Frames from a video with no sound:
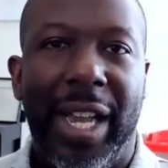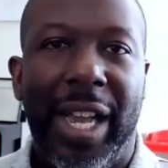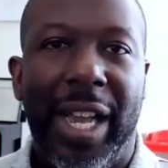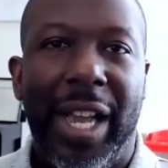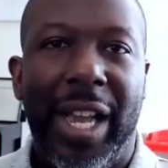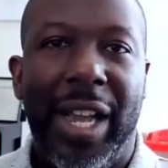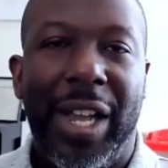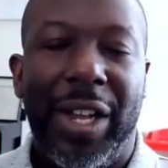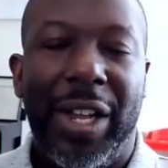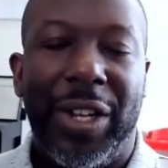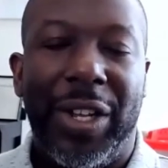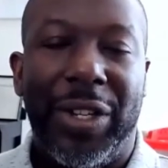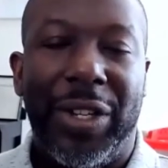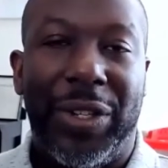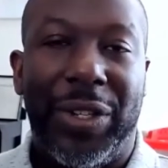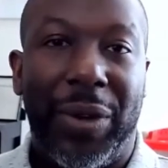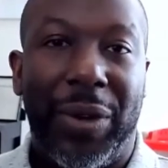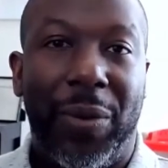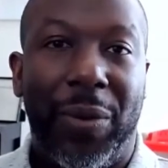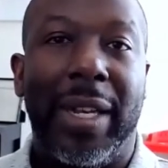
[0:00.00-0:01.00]
So, one
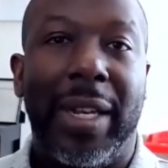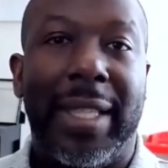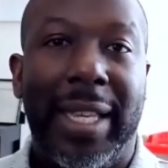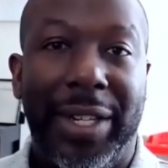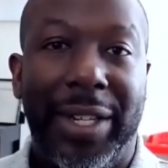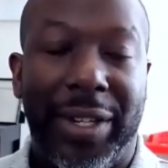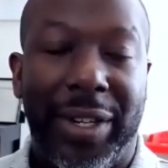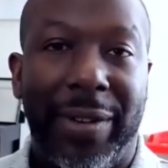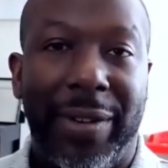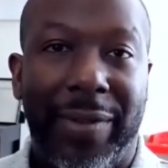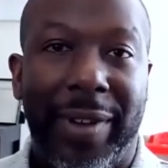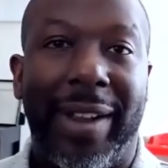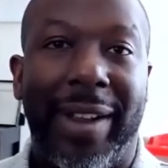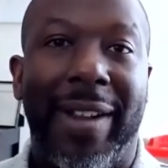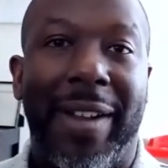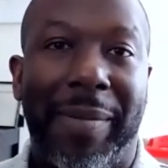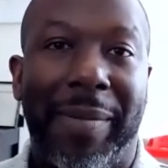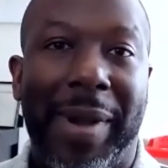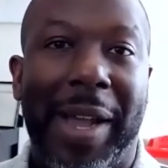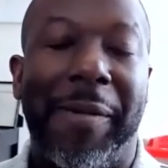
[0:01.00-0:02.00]
of the things you're going to figure
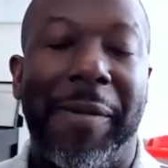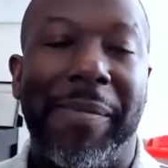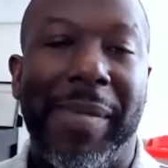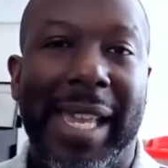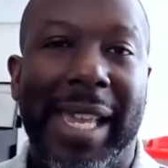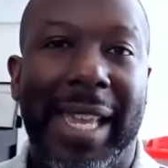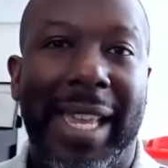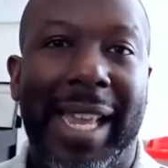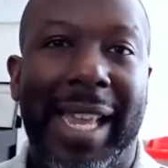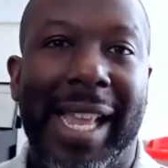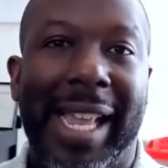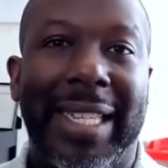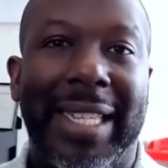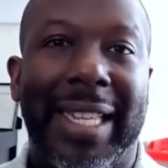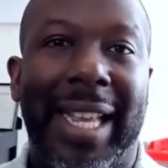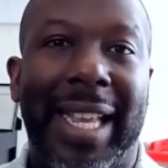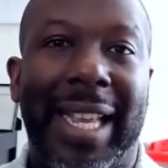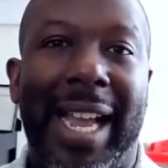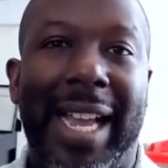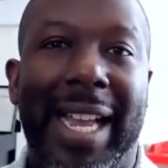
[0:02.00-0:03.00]
out about me is
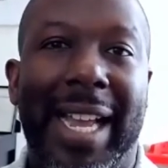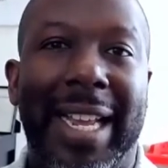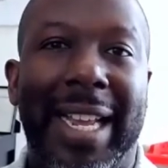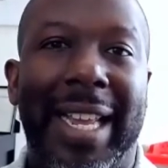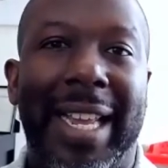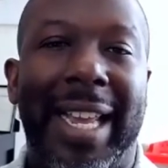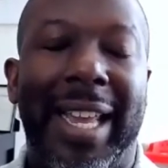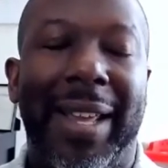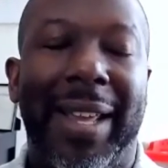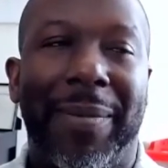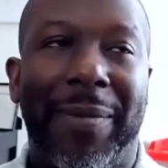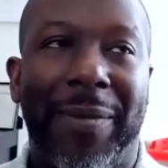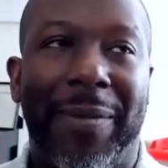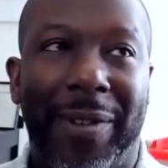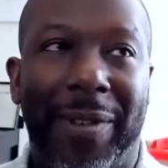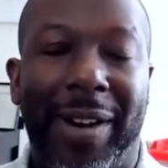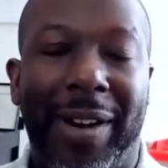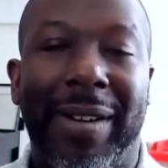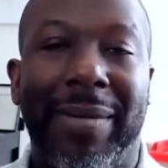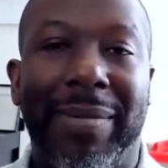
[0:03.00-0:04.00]
I am
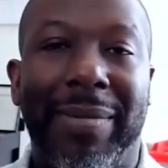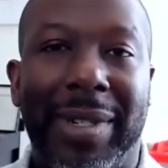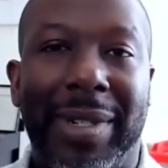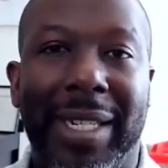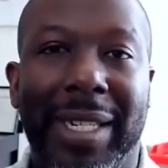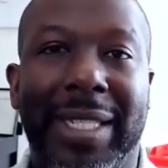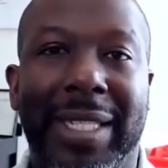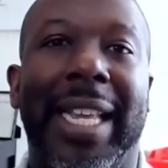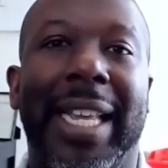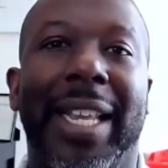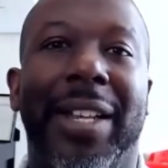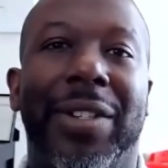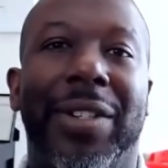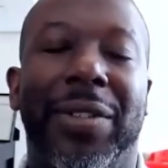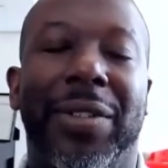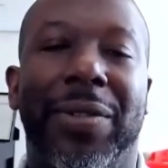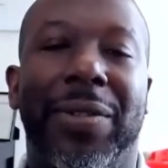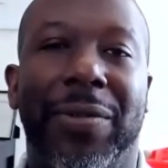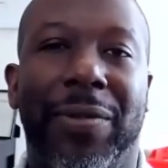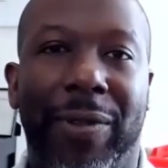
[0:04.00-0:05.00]
very much
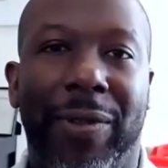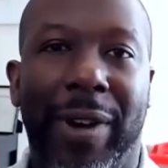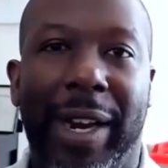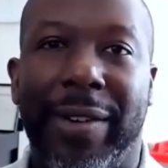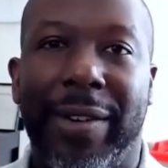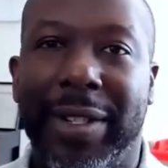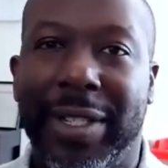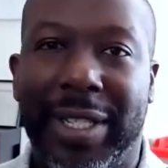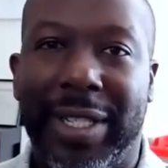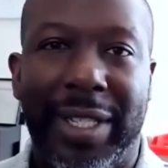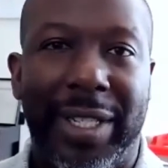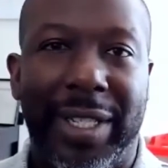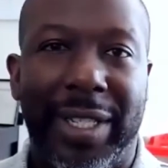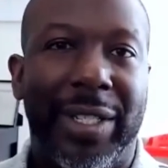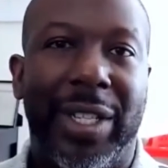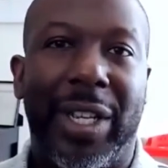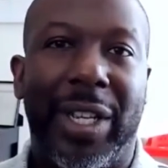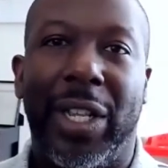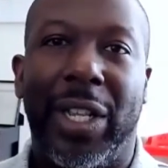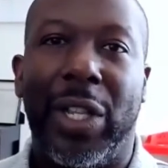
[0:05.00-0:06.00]
into fragrances,
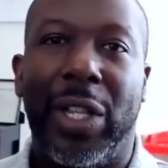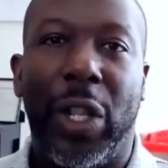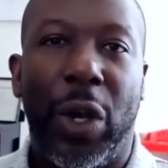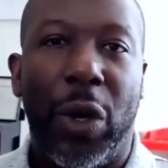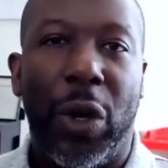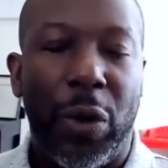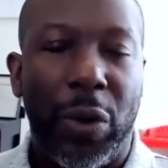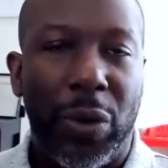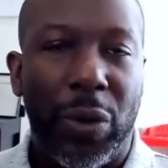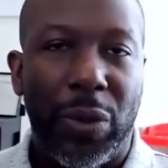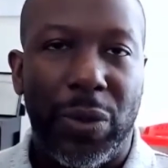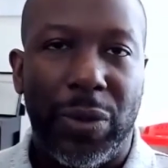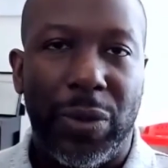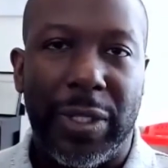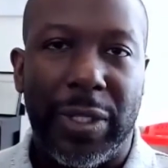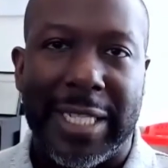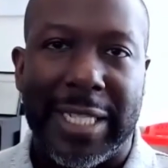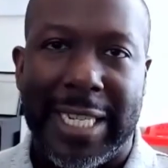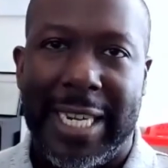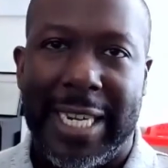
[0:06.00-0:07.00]

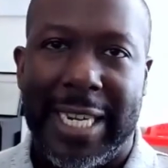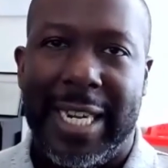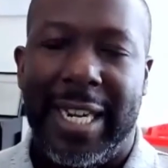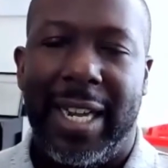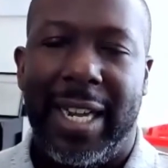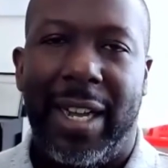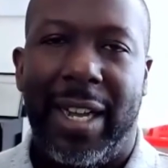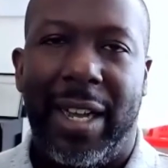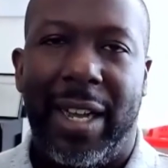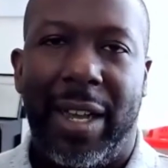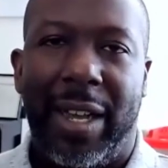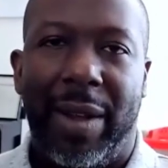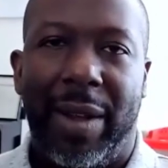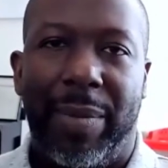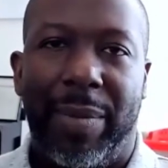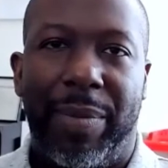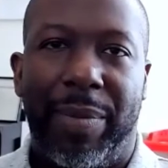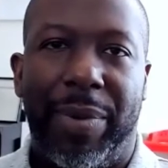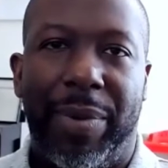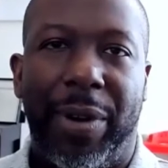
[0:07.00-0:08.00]
colognes,
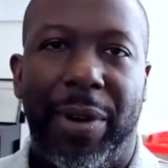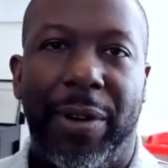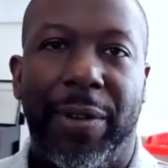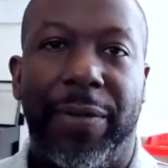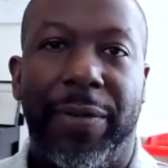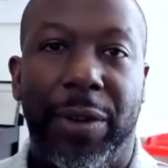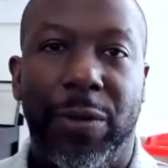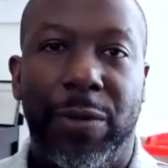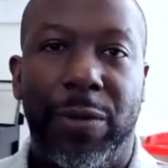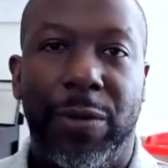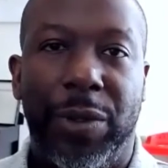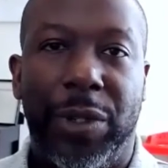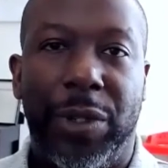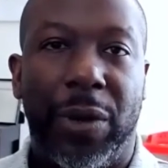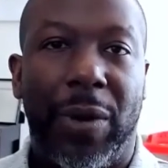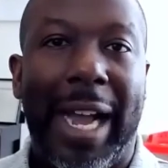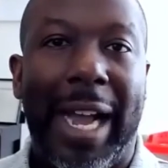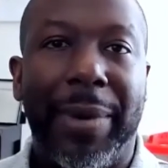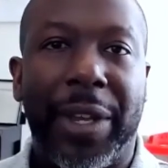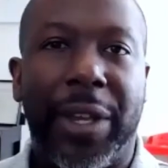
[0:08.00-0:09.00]
perfumes. So,
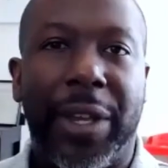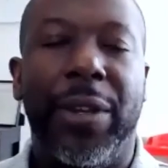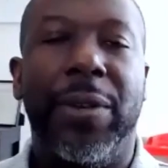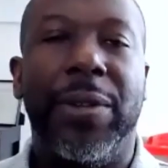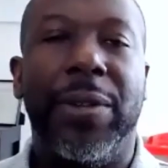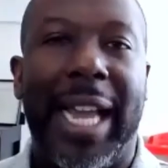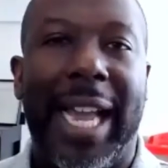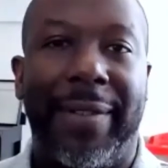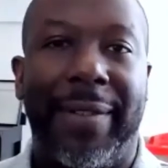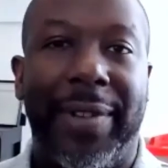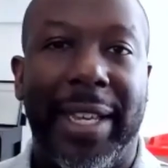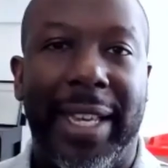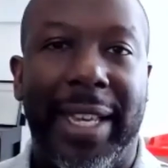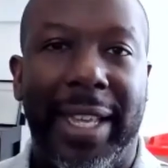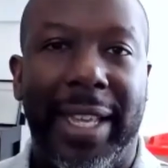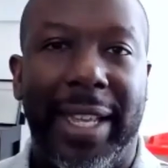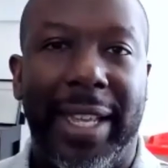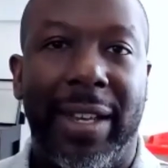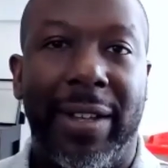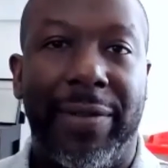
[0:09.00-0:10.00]
I'm a huge
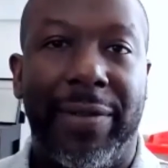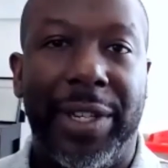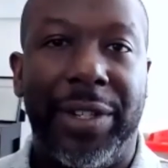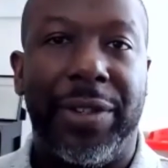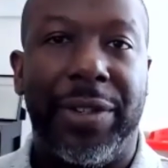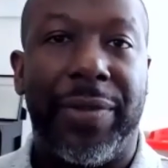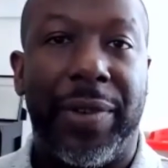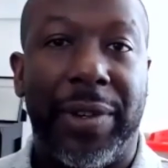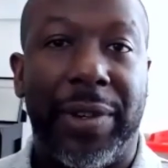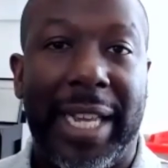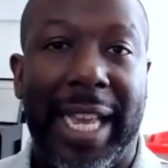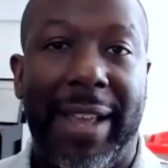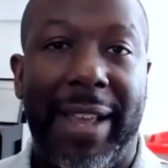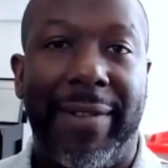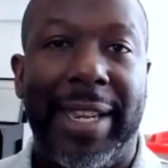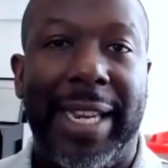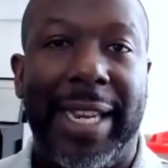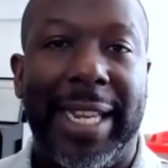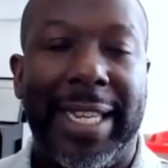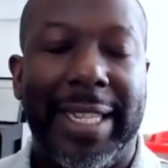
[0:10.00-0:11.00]
advocate of introverts
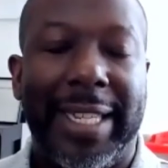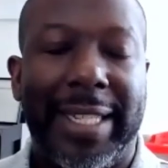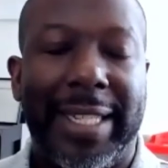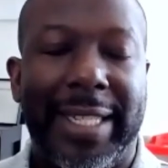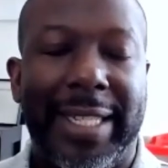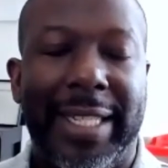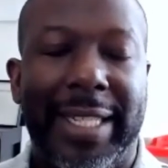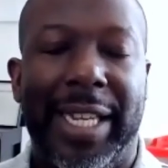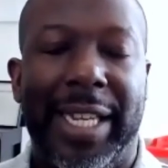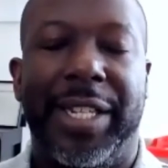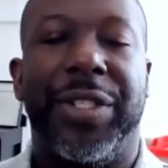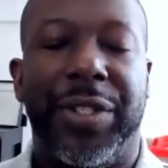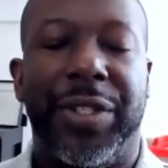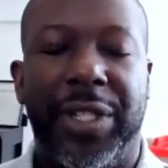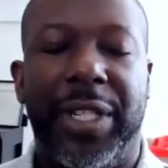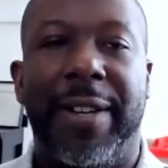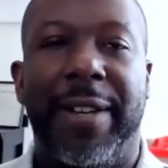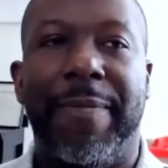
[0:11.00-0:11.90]
having a signature scent.